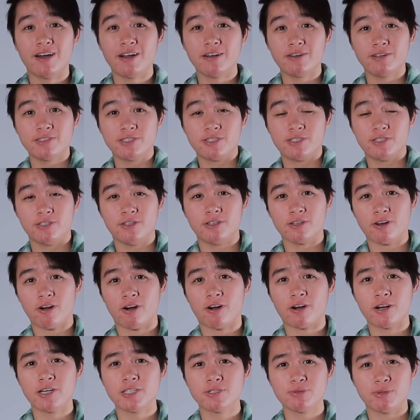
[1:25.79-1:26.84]
on to the
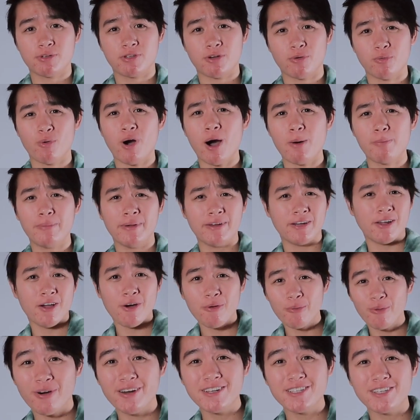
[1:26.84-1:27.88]
cards with a whopping
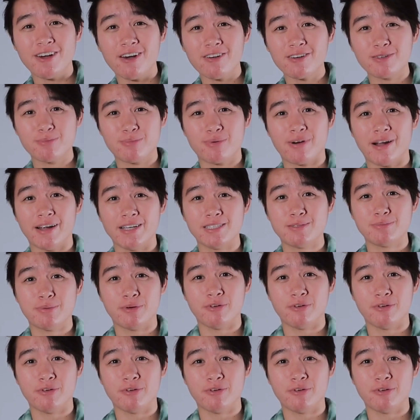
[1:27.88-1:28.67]
$1 price